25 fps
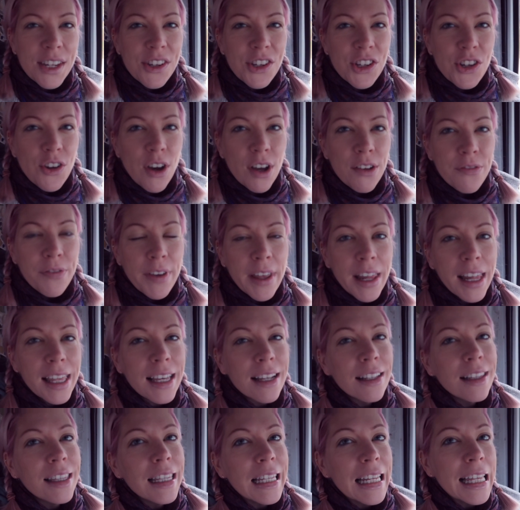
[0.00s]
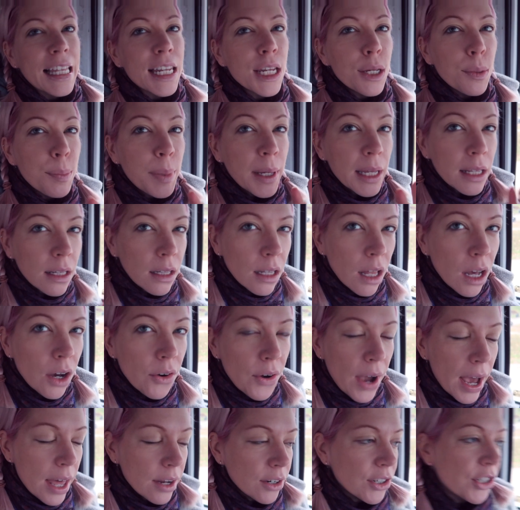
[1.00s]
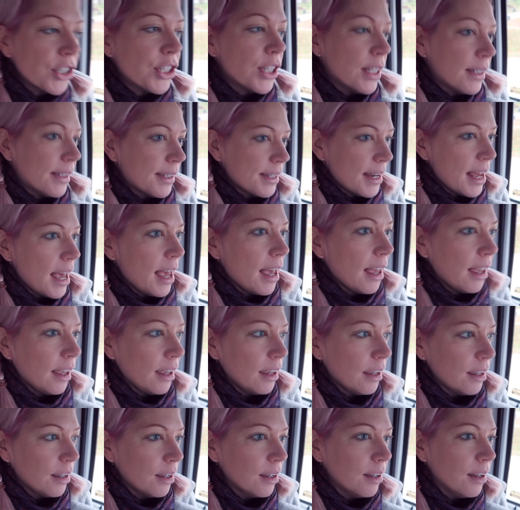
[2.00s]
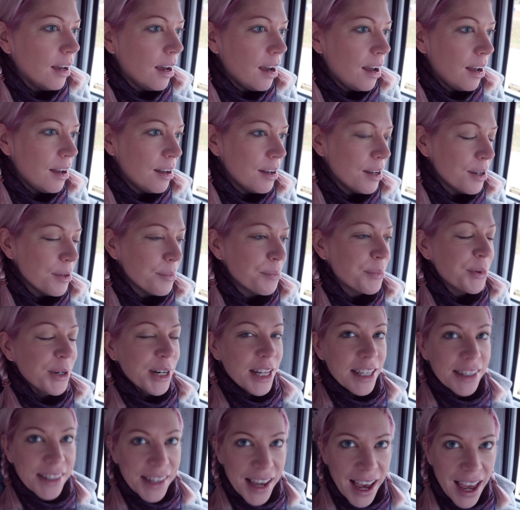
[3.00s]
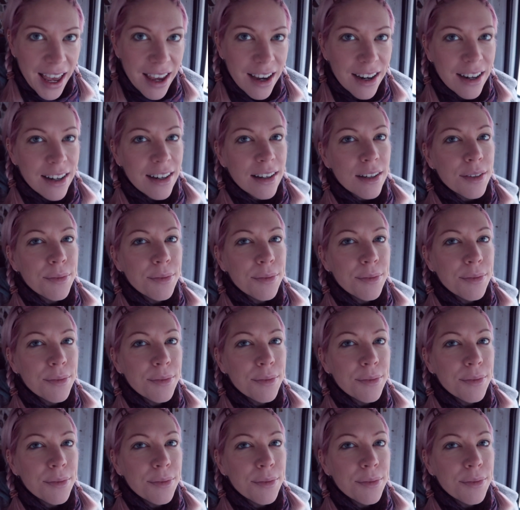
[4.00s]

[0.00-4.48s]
you know I'm feeling a little bit low energy today, pretty tired.